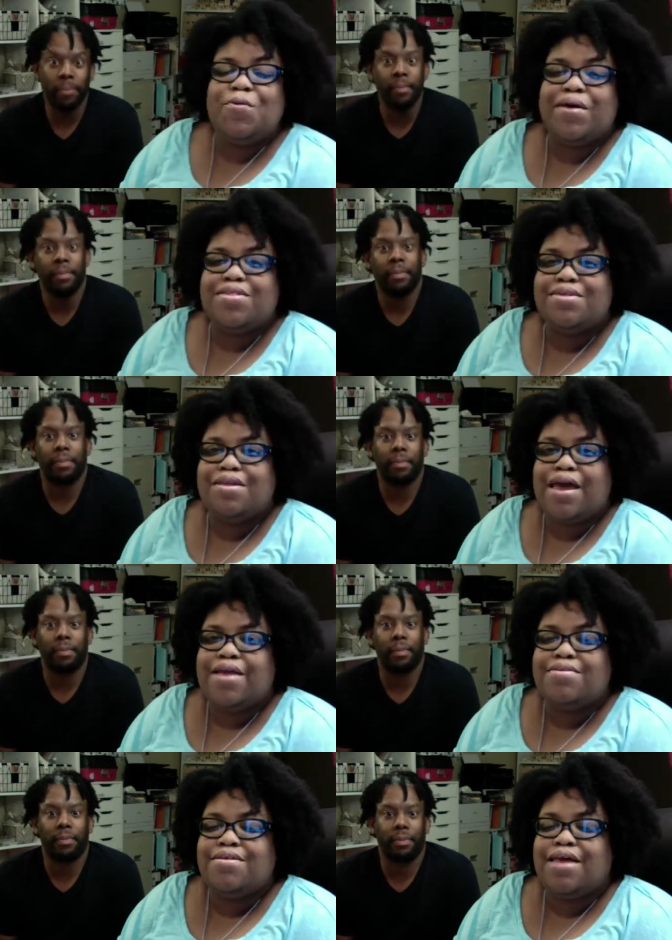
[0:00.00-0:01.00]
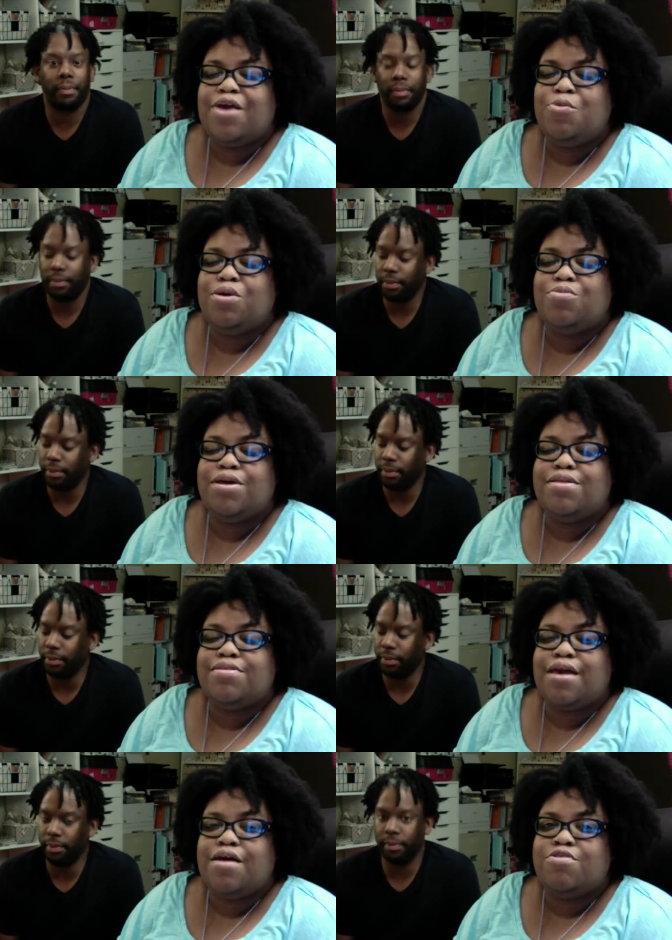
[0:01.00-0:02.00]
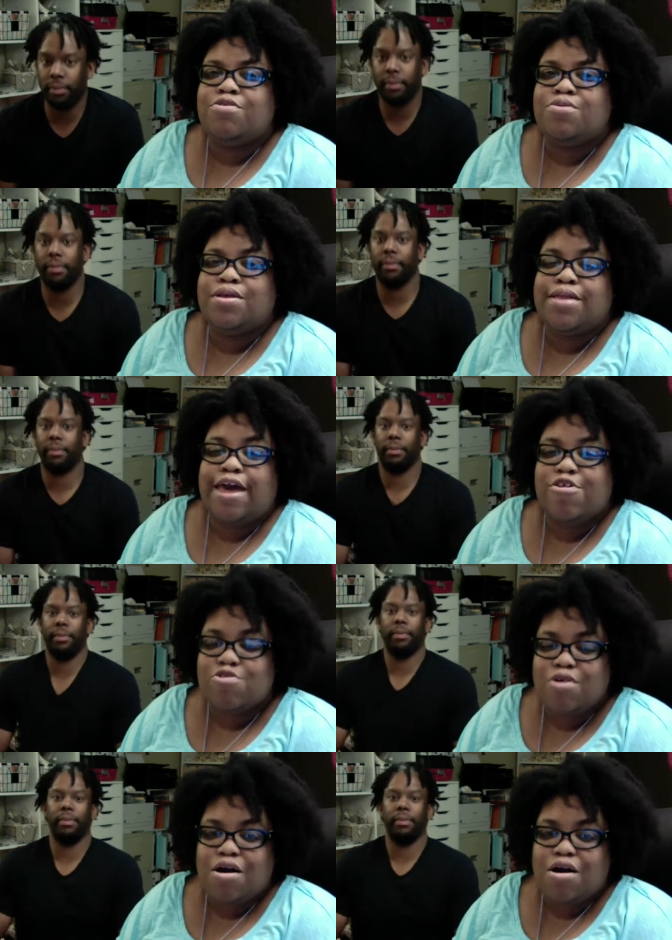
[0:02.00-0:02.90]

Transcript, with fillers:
Speaker 1: about tonight. Tonight we went down to the National